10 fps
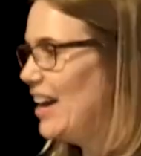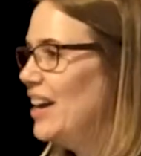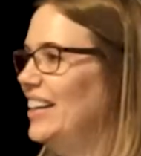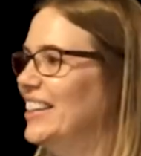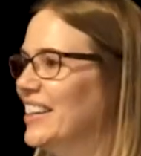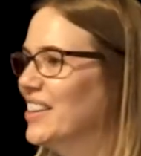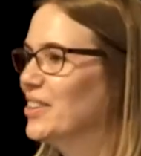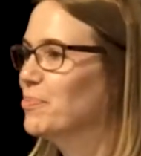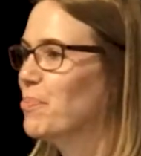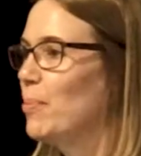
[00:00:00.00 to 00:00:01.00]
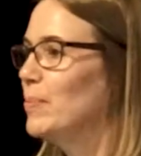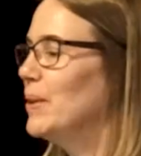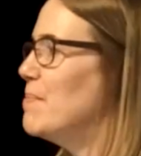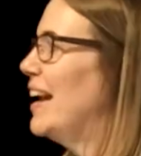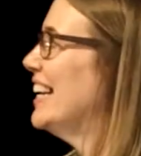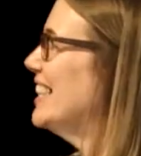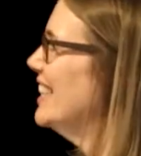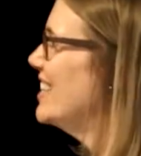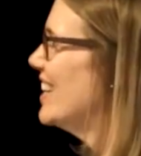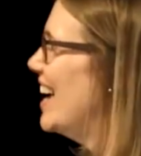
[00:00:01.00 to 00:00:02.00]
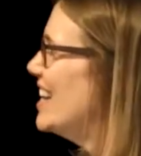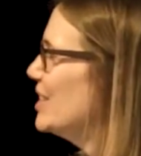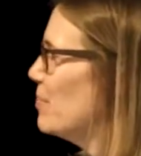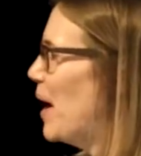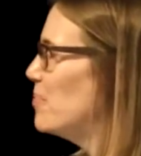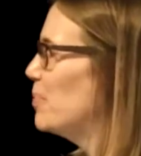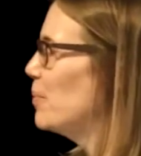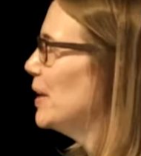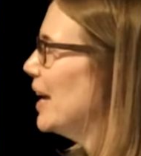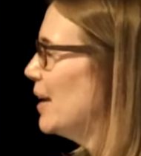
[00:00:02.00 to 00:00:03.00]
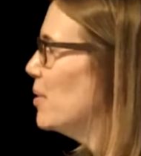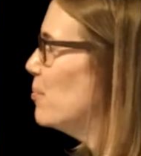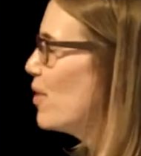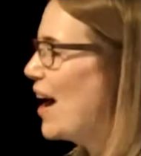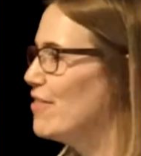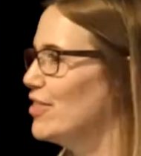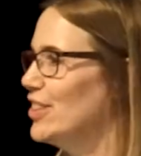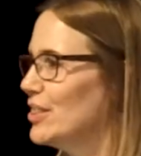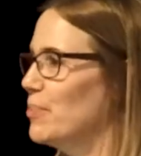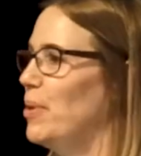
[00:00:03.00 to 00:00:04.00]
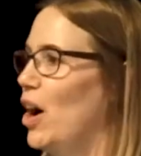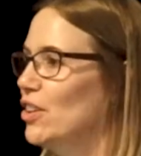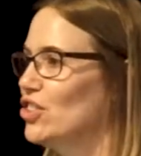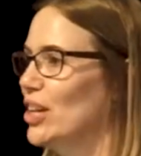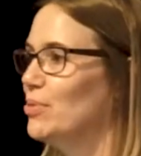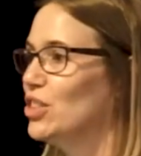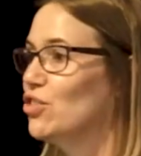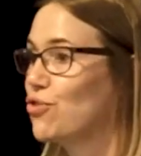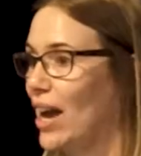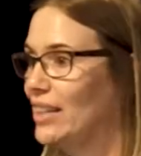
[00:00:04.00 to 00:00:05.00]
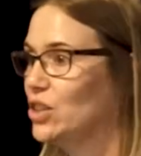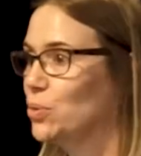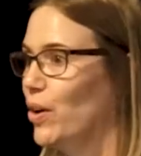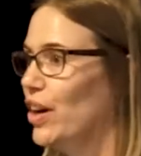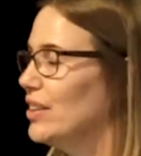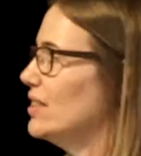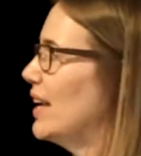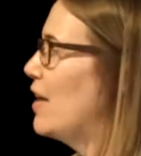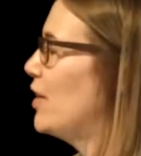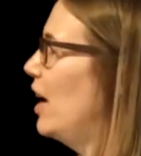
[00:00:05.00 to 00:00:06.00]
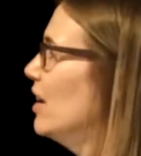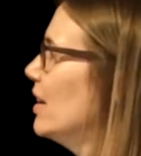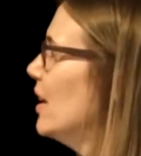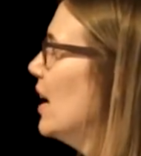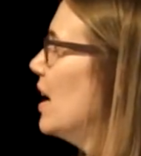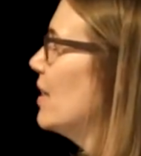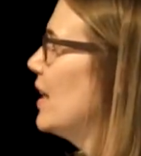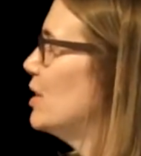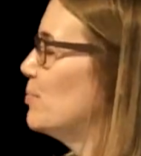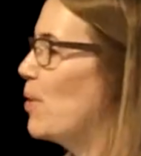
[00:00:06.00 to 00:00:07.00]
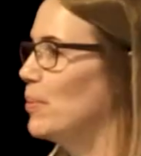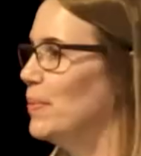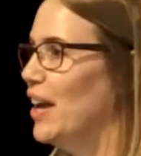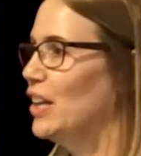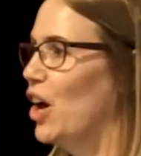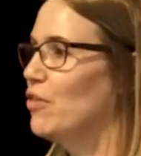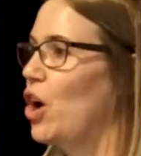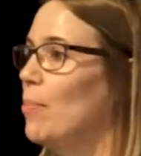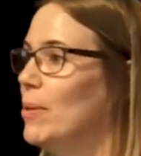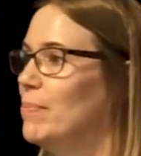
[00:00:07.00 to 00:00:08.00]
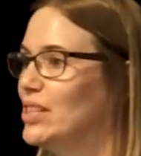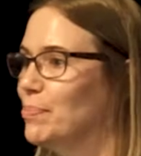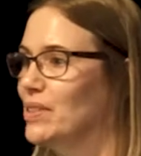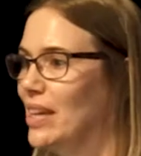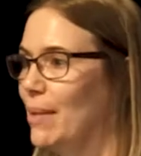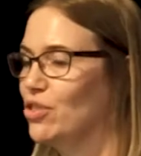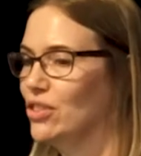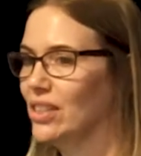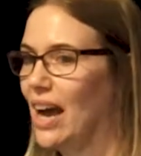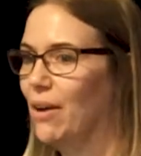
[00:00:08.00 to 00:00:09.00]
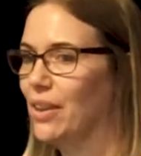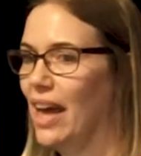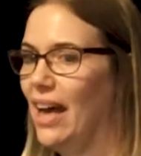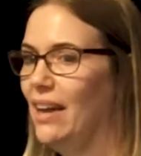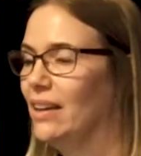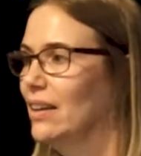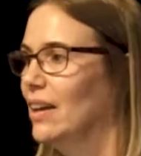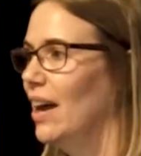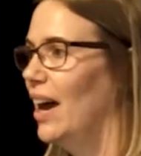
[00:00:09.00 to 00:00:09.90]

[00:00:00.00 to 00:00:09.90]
There's probably many cliches about public-private partnerships and trying to work together. There's probably a lot of common misperceptions out there.